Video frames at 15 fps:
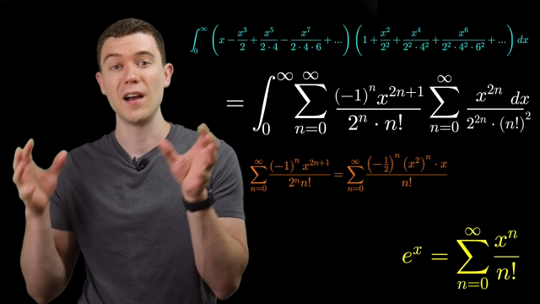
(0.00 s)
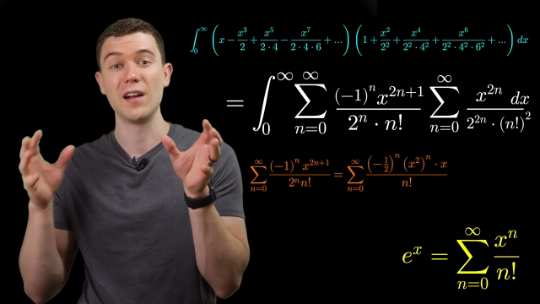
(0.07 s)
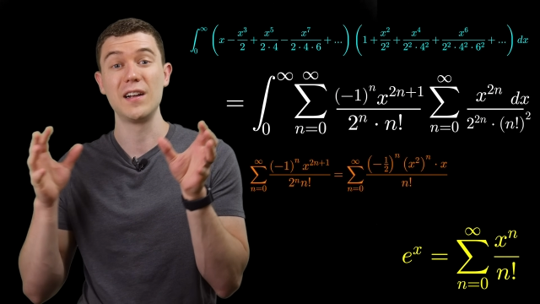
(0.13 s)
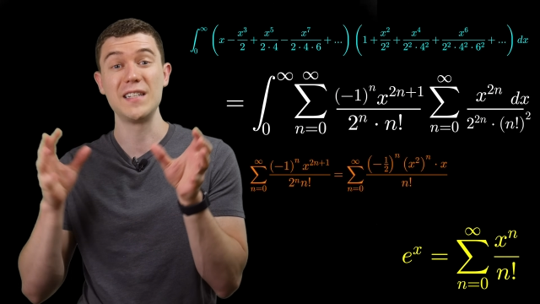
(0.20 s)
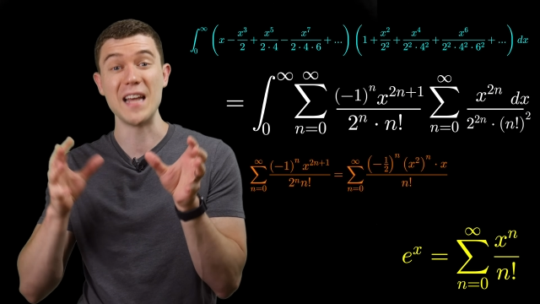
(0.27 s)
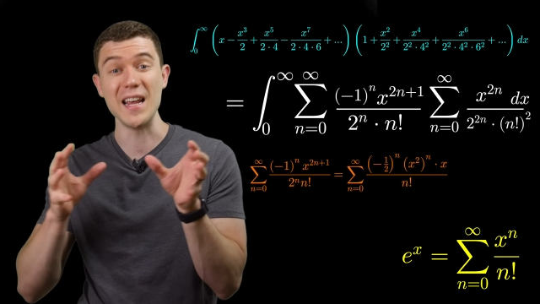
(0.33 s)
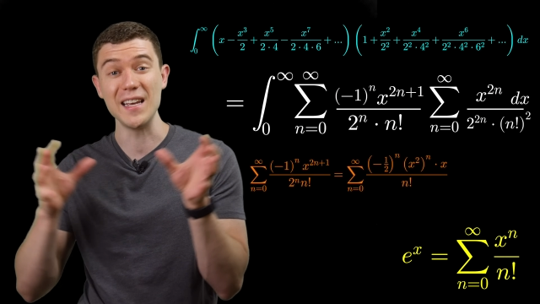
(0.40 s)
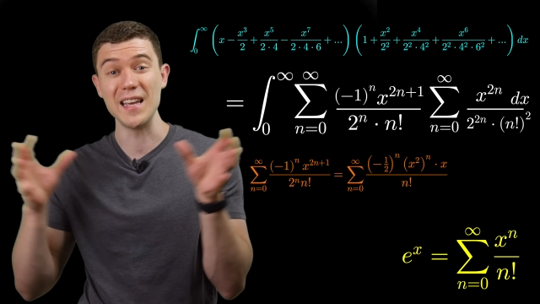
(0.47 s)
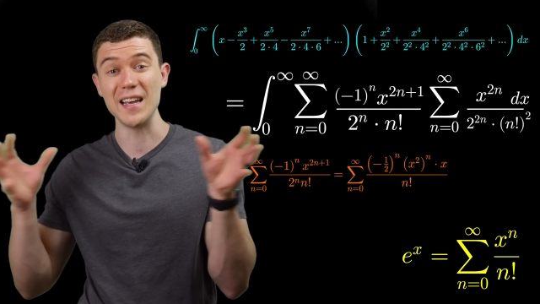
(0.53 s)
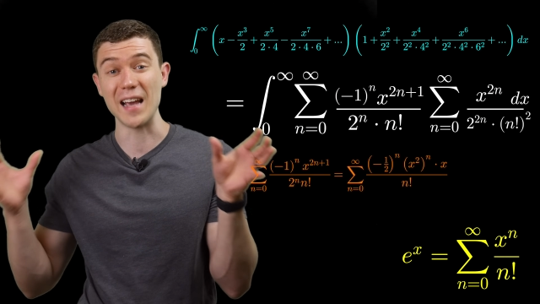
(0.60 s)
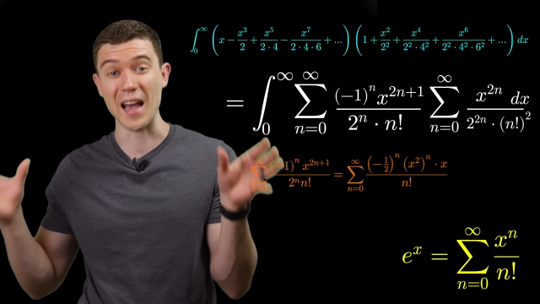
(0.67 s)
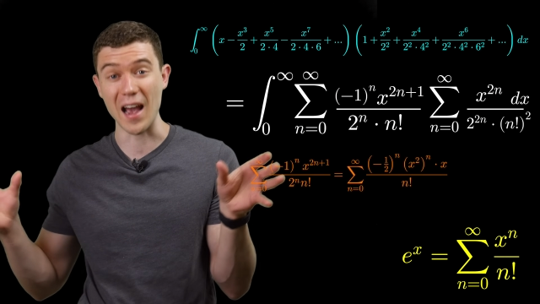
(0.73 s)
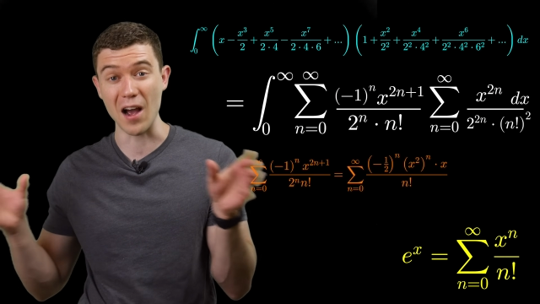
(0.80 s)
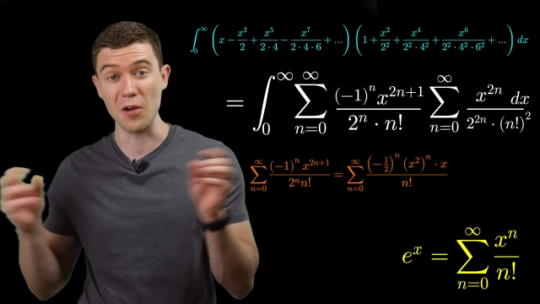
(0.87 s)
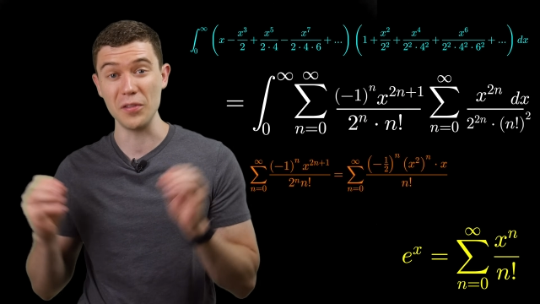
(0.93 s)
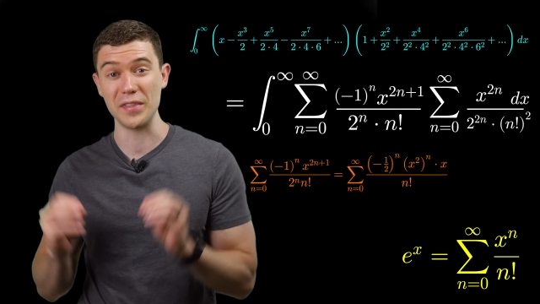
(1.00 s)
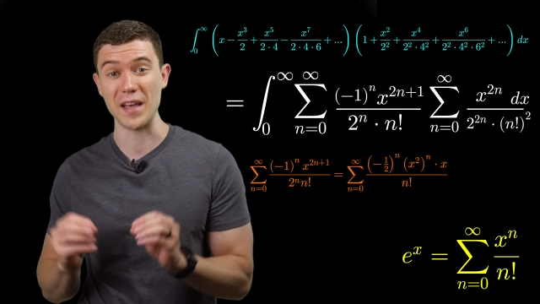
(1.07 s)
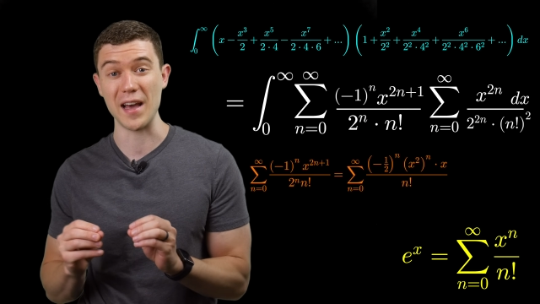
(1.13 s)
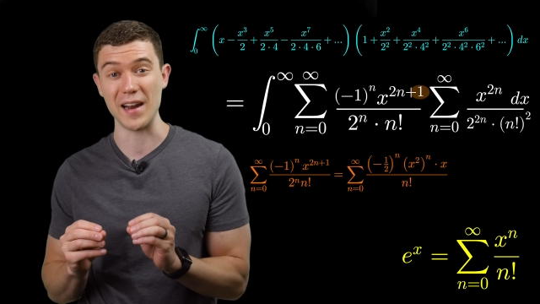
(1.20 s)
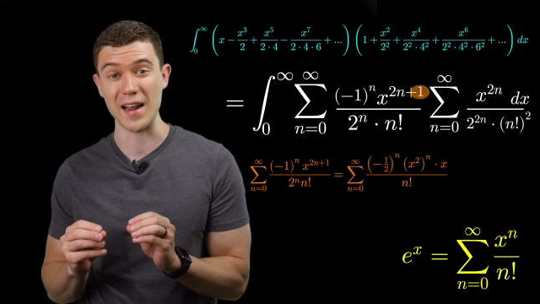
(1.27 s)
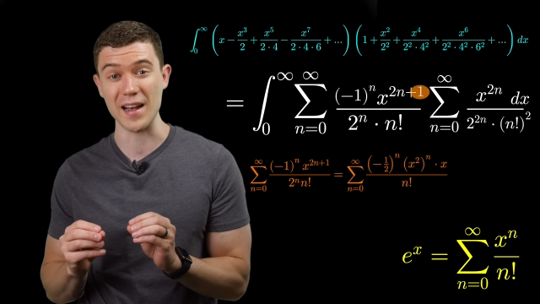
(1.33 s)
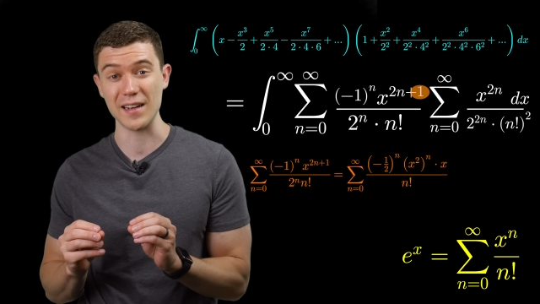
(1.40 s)
taking out
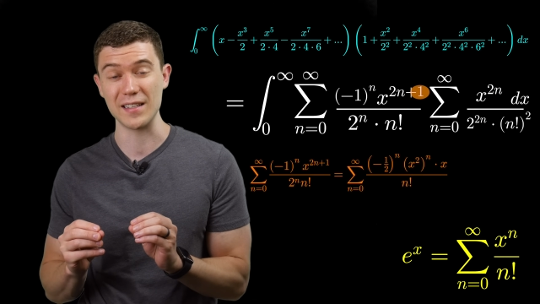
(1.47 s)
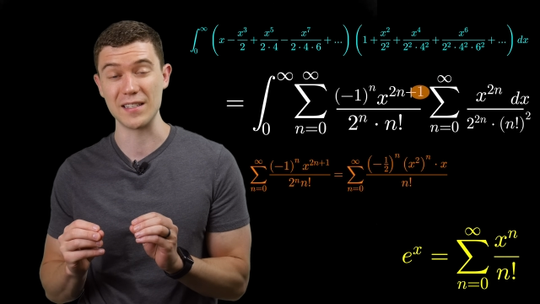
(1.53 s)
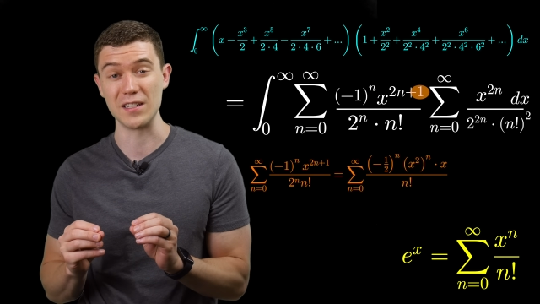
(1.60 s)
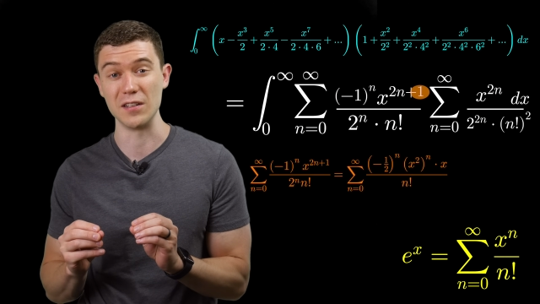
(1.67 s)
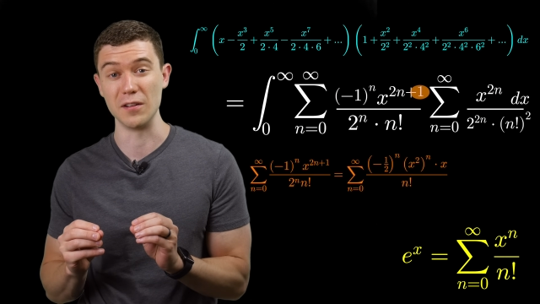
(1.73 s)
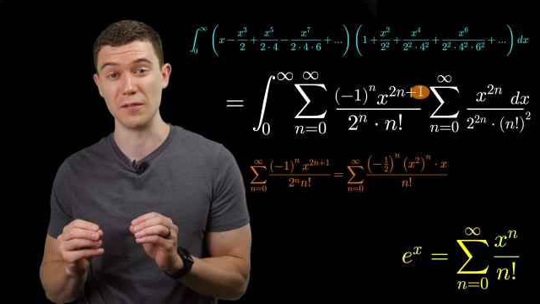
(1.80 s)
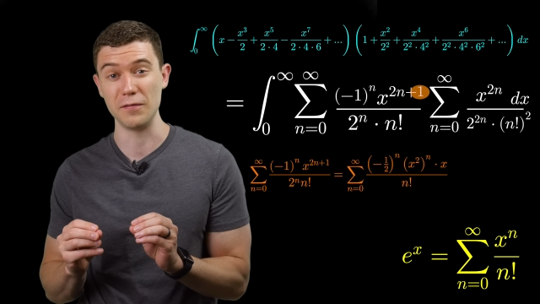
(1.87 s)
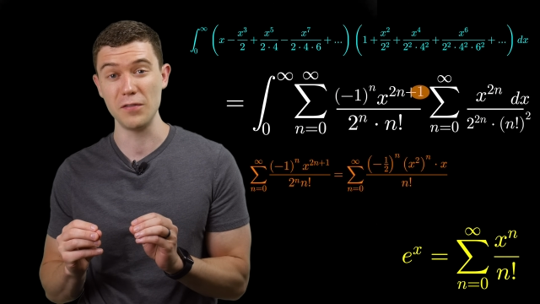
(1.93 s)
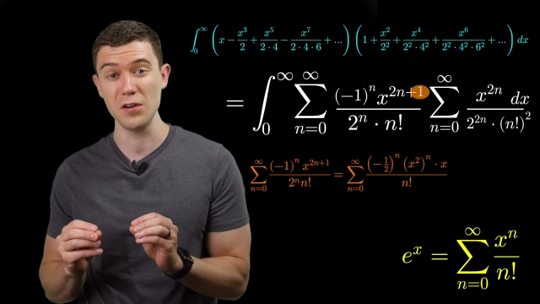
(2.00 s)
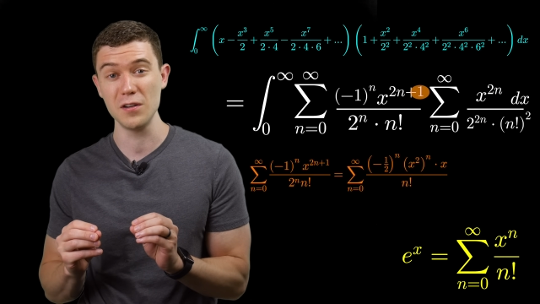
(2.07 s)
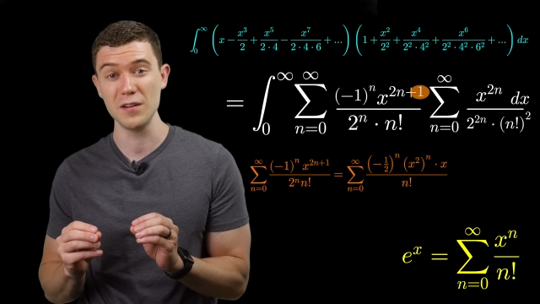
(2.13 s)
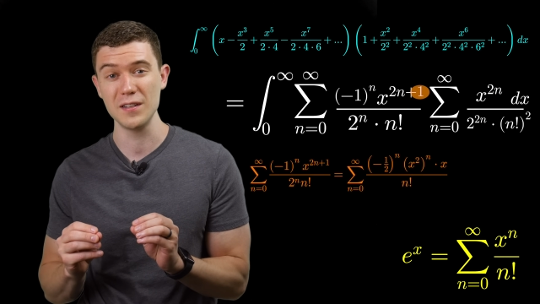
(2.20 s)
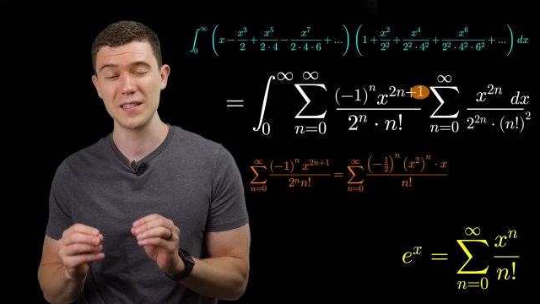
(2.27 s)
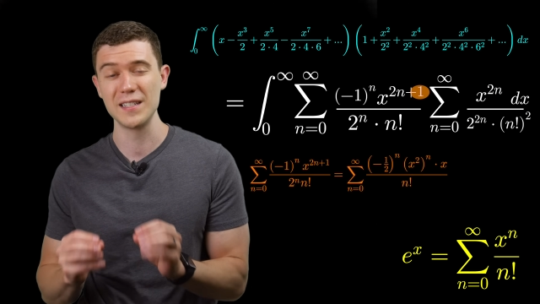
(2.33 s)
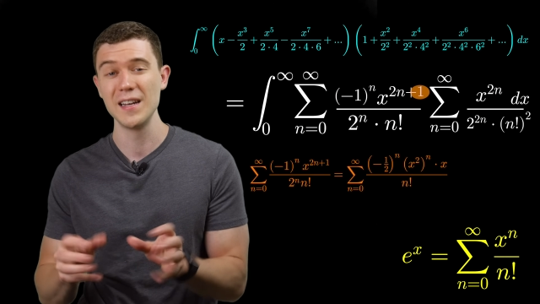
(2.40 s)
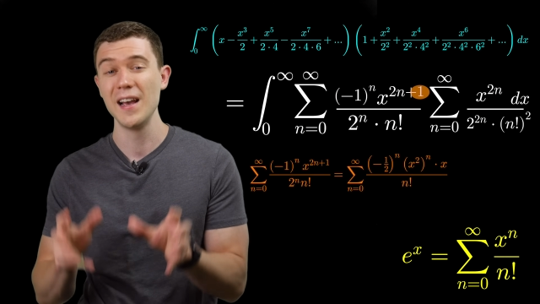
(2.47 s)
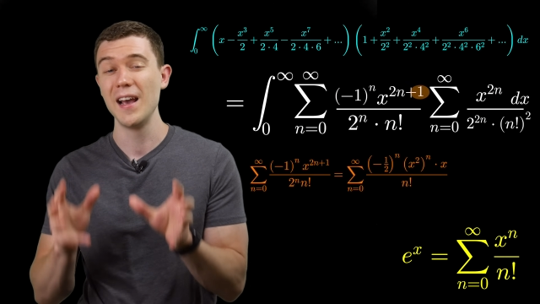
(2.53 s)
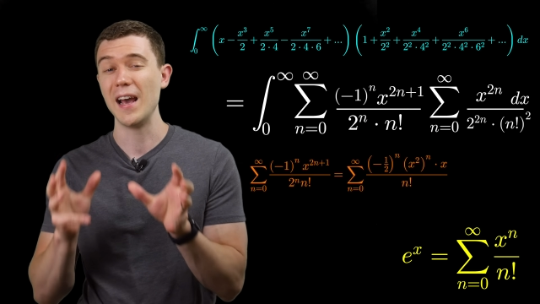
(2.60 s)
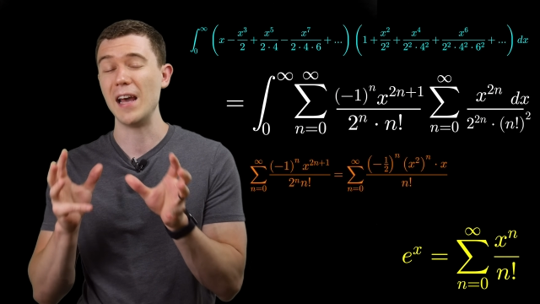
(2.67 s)
that x to the first,